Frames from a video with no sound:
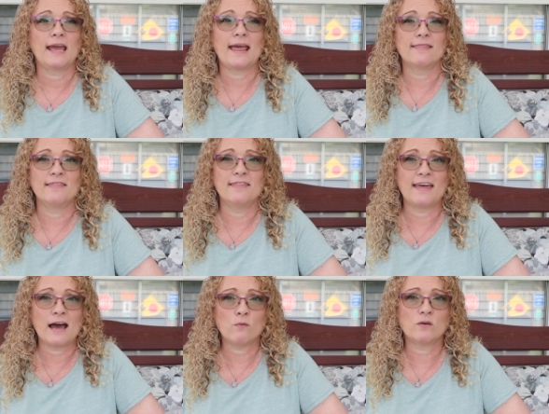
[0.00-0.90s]
And
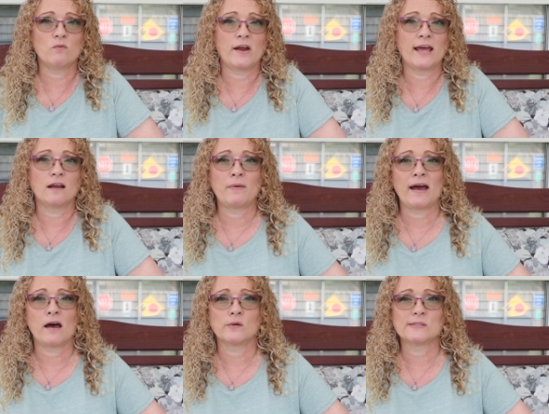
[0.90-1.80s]
that one ran
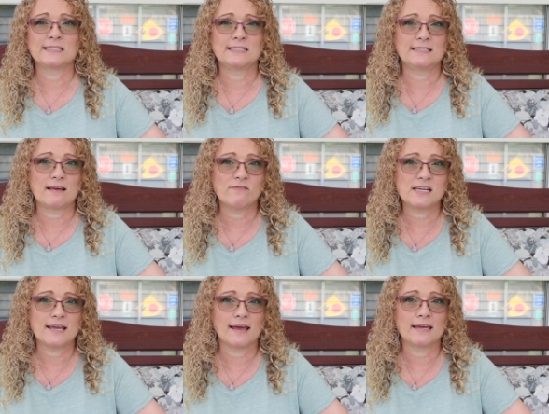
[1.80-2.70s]
about
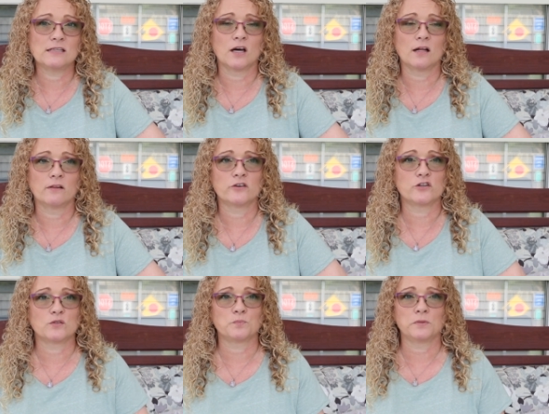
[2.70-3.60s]

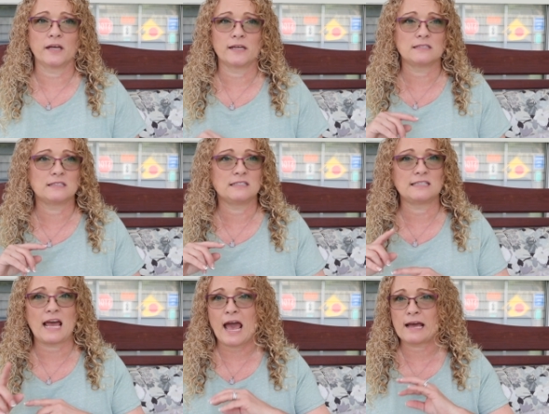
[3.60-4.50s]
$78 plus
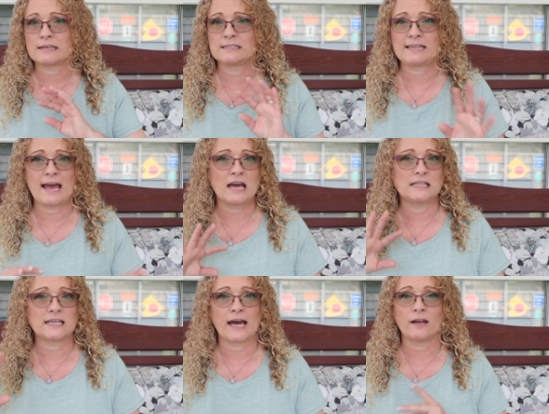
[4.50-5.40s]
tax,
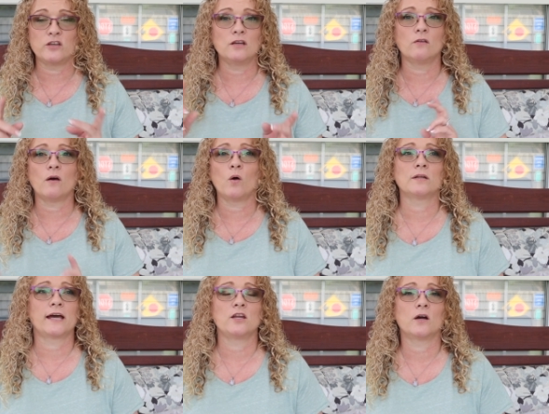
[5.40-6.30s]
tag, title, you know, the whole
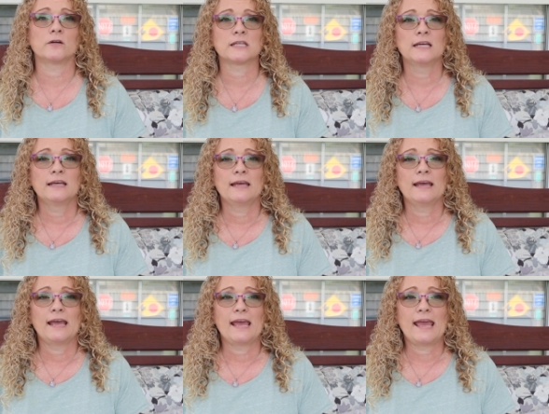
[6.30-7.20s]
nine yards.
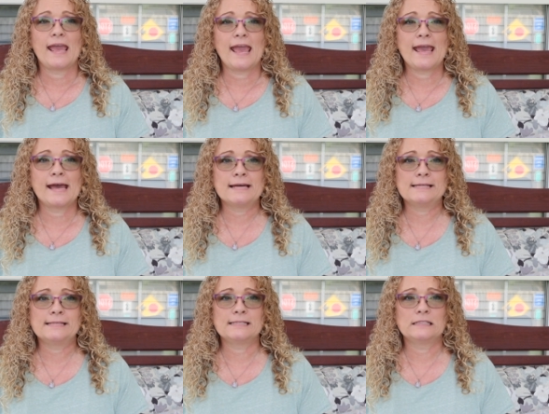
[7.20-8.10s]

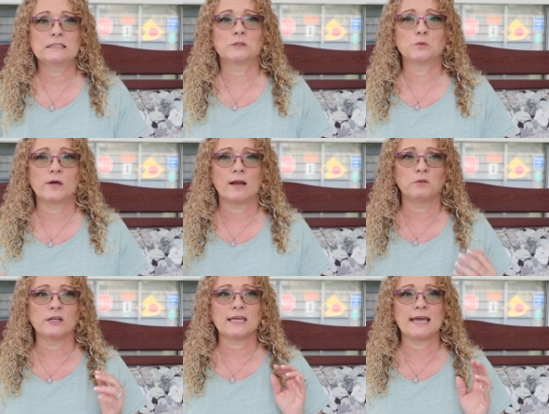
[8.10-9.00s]
And when
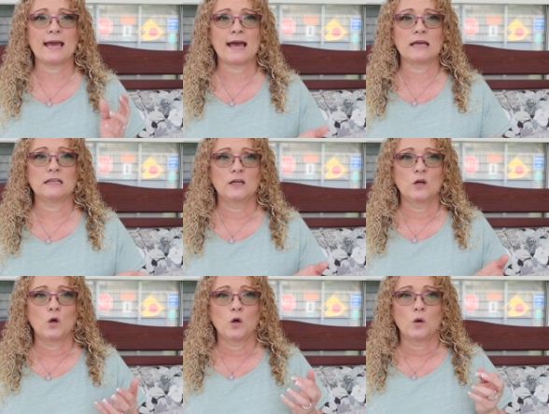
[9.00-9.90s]
I'm looking at
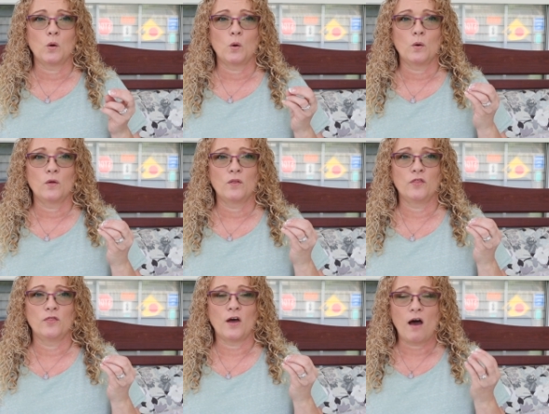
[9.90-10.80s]

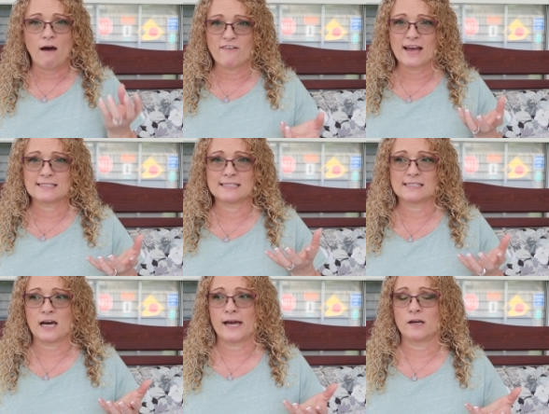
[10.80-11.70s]
the off-axis
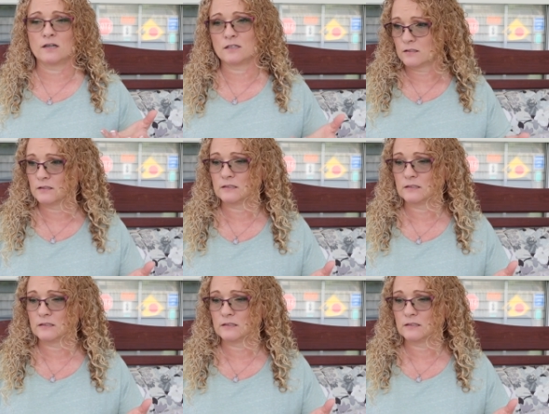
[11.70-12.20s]
guider,